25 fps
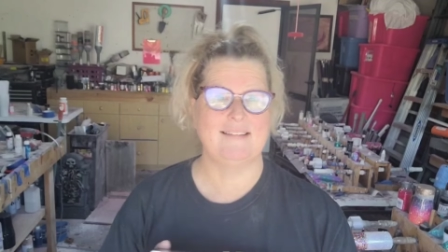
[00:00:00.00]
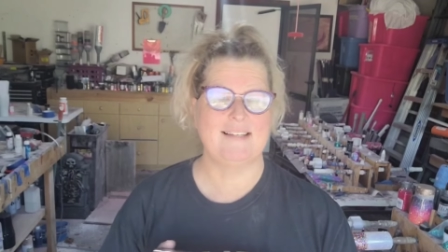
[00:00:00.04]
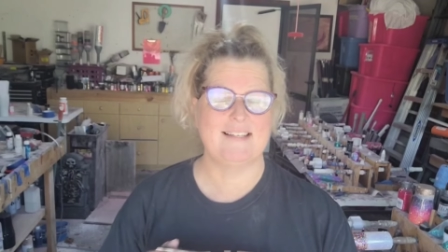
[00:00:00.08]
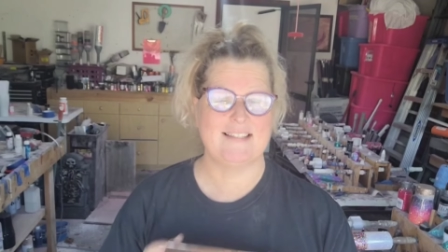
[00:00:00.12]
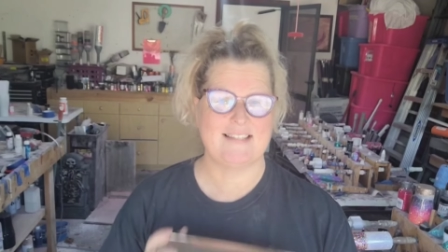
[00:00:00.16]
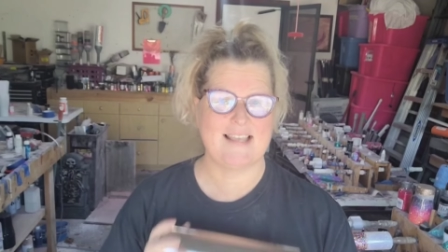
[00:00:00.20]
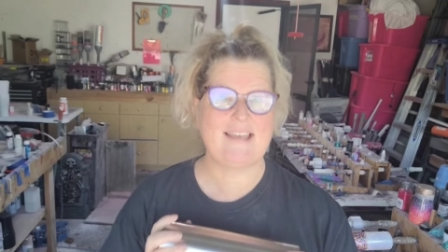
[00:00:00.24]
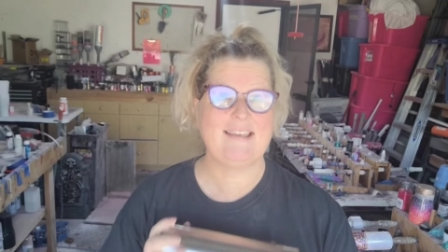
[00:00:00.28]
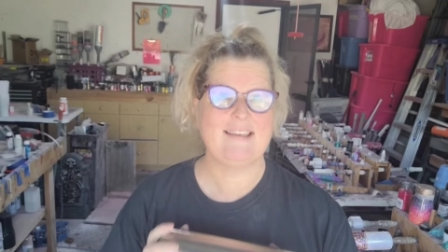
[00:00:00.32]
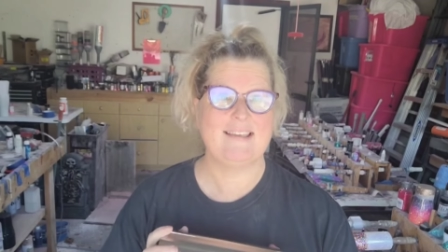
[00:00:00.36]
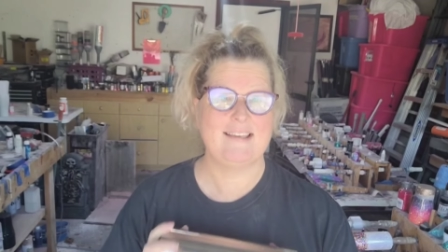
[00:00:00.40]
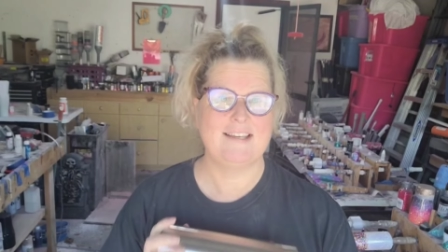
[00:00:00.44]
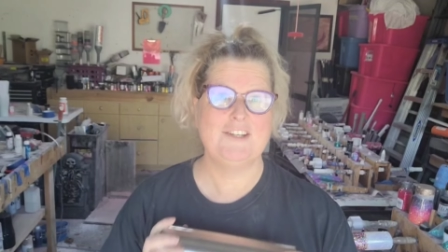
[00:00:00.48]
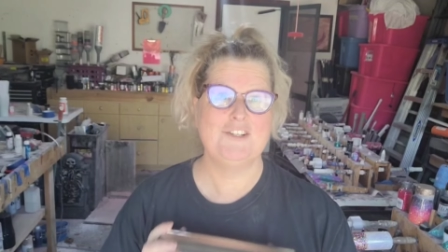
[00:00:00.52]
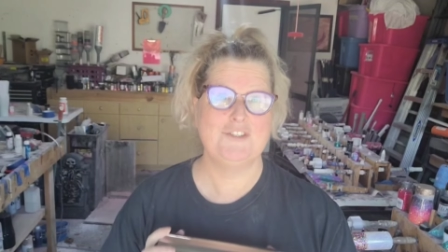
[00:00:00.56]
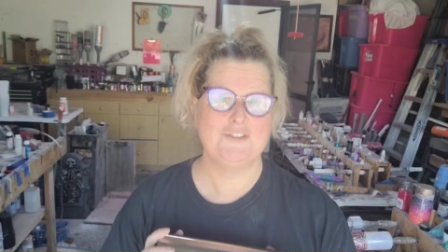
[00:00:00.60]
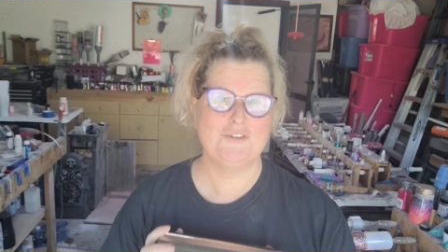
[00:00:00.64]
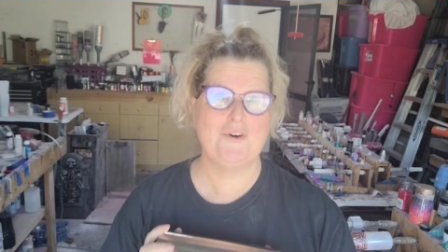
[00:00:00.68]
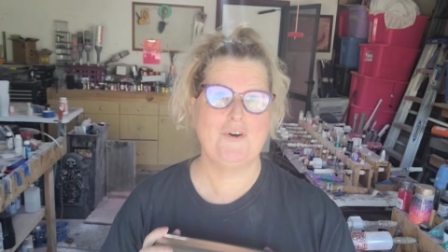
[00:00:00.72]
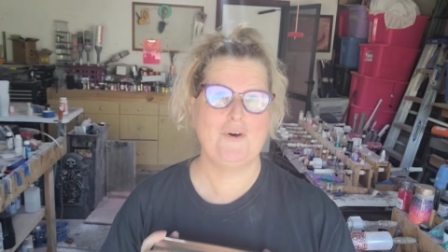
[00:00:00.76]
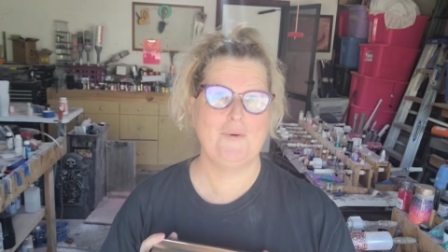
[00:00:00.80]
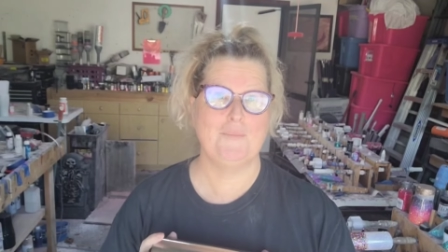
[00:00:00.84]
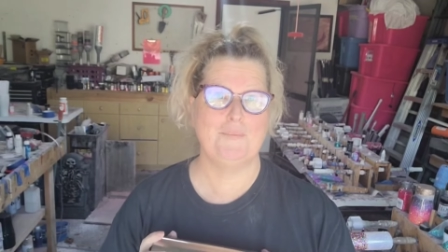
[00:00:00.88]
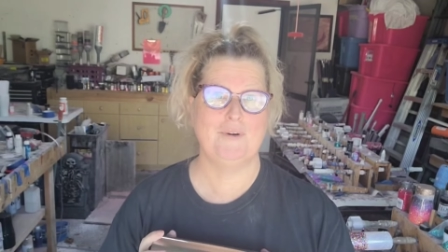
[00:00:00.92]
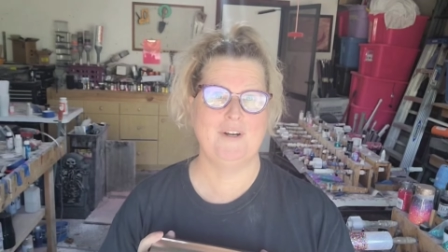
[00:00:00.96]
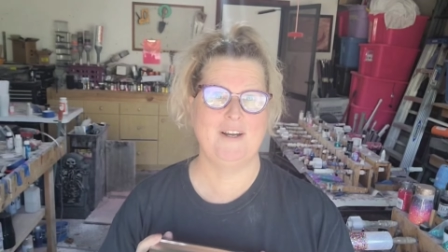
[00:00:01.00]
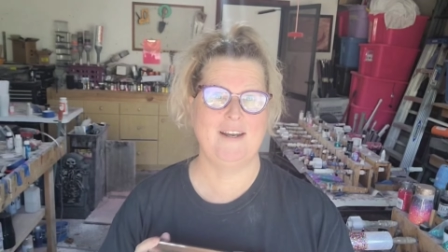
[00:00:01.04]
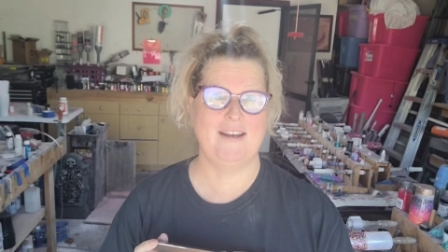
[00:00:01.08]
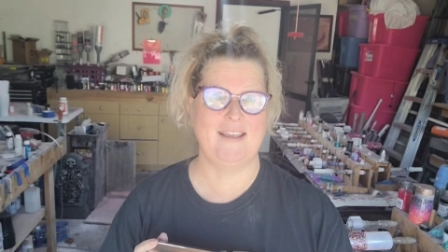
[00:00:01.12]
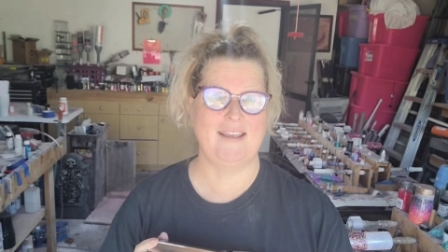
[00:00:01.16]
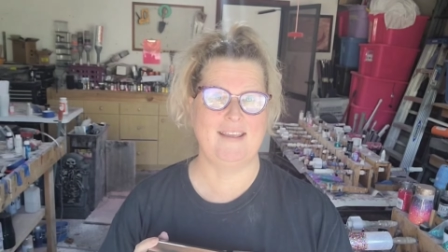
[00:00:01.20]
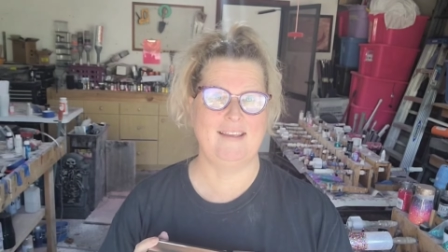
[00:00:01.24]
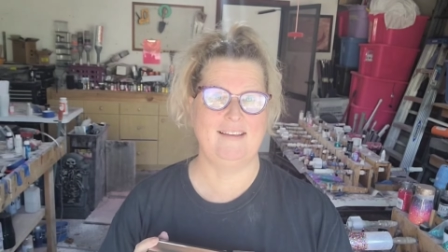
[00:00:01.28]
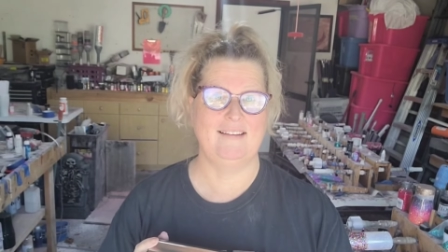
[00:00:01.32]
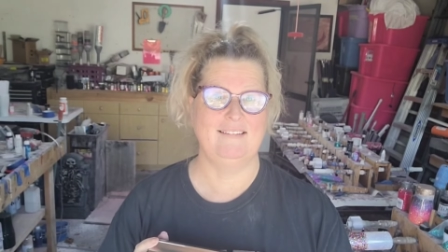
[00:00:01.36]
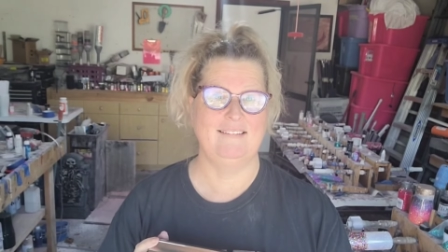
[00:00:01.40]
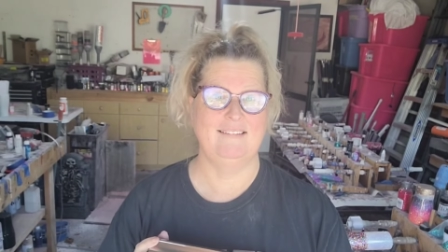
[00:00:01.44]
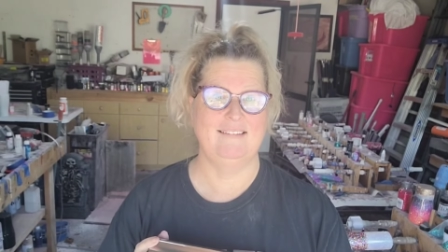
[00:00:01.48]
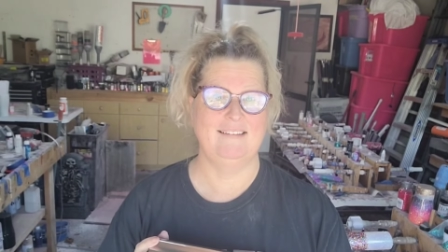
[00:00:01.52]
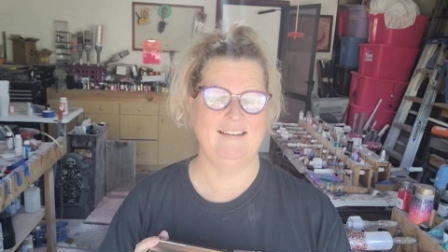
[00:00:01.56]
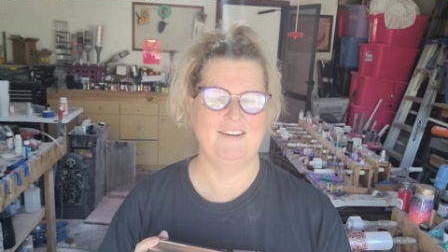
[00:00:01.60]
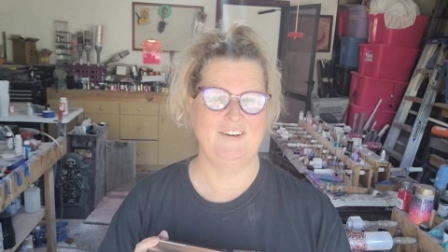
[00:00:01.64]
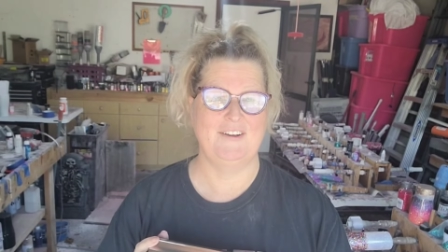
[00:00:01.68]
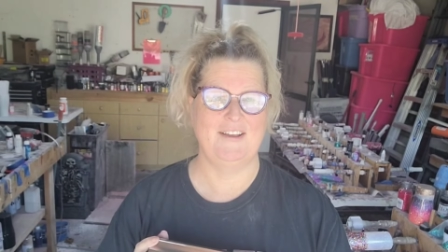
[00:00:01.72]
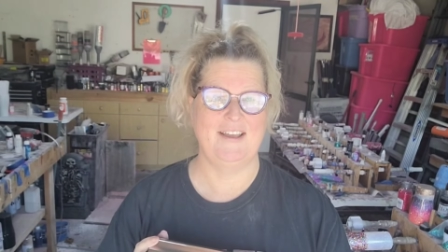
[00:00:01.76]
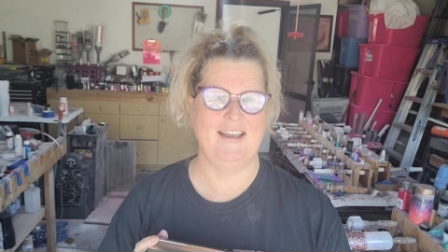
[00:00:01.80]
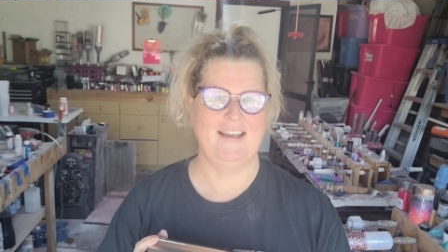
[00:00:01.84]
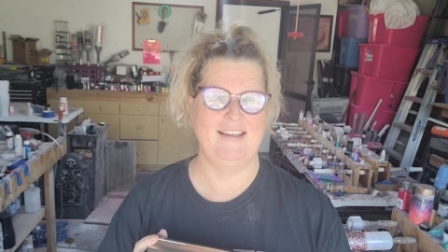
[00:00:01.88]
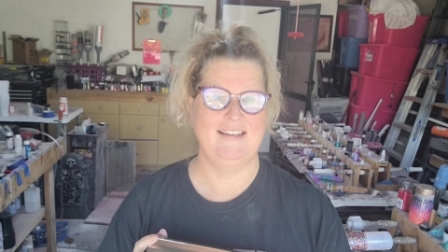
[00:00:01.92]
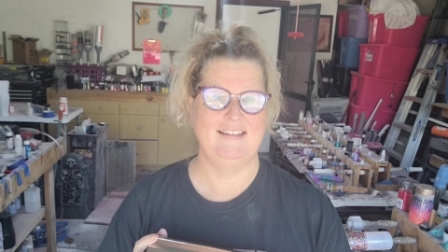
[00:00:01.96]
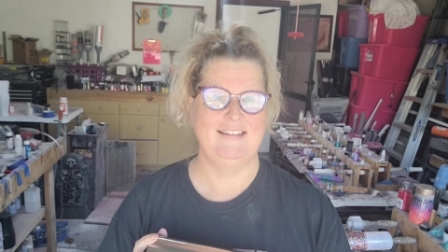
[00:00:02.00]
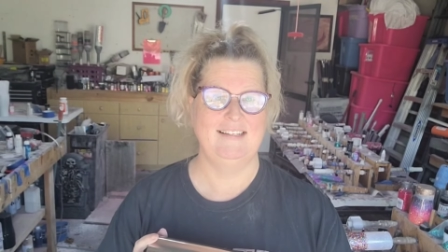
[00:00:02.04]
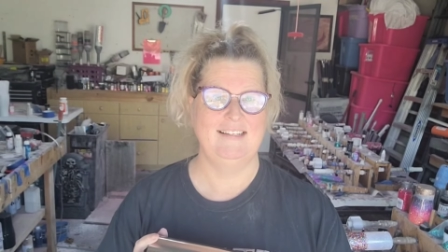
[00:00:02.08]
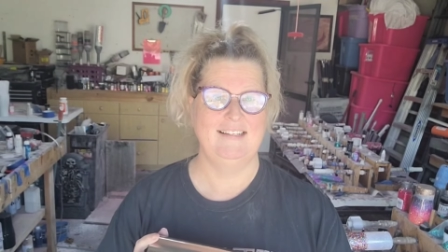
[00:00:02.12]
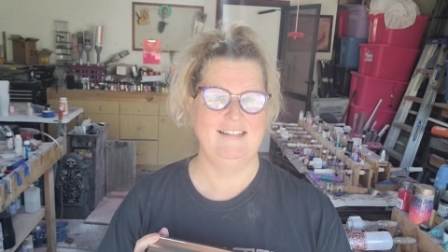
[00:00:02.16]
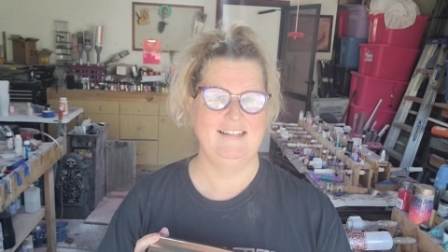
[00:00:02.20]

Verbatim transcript: because I can control pretty. Okay.